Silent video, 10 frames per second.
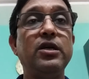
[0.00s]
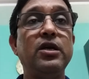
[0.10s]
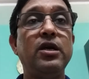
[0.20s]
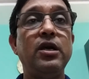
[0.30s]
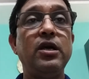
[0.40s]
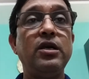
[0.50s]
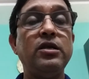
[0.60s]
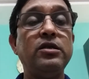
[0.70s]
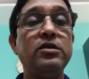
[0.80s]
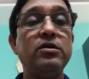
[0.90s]

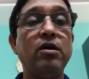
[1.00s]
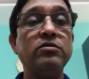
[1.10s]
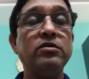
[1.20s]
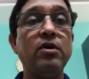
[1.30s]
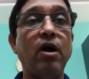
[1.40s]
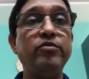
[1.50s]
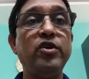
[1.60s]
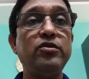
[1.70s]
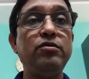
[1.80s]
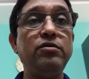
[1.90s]
of the
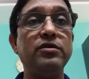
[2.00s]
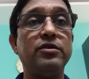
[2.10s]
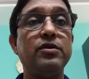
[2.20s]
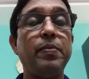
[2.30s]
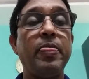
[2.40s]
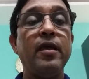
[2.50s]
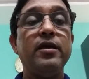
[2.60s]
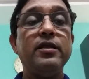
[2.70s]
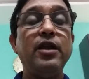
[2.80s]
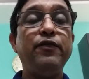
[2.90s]
students.
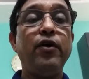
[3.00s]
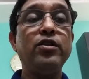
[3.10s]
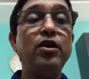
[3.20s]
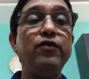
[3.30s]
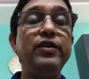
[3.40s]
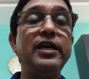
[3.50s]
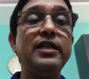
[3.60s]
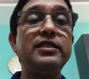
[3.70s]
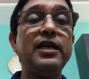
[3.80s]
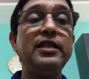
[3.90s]
Then further we
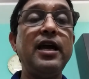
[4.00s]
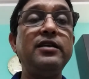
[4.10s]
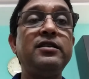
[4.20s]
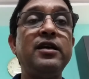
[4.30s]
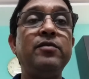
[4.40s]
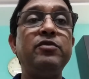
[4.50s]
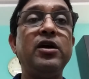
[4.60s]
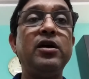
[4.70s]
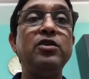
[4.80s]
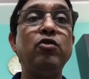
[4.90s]
can say that
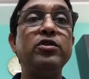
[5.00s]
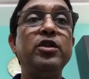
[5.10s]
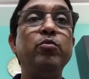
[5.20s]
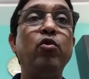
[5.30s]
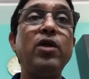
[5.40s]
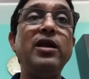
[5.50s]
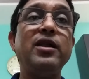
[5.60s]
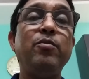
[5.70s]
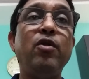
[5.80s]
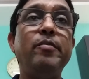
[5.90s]
the moral
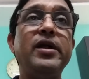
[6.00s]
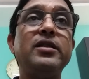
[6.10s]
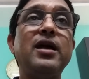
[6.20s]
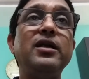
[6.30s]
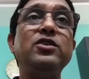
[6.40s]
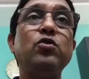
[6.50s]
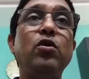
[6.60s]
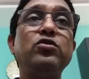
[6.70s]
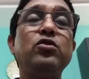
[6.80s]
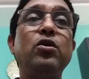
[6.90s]
development, that is
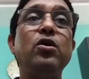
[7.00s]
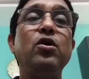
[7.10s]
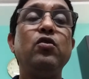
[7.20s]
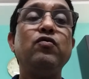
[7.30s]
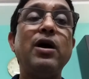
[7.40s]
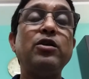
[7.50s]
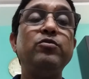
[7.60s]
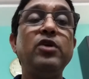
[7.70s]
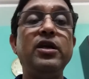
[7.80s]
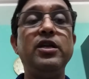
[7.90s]
also one
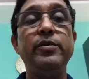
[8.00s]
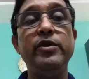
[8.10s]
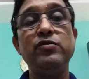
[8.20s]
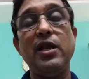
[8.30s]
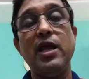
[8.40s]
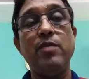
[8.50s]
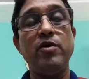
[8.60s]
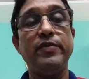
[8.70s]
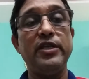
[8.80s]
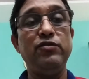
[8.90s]
of the individual aim
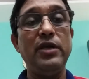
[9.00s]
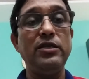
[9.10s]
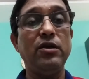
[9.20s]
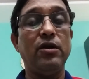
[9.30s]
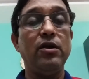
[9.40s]
of education.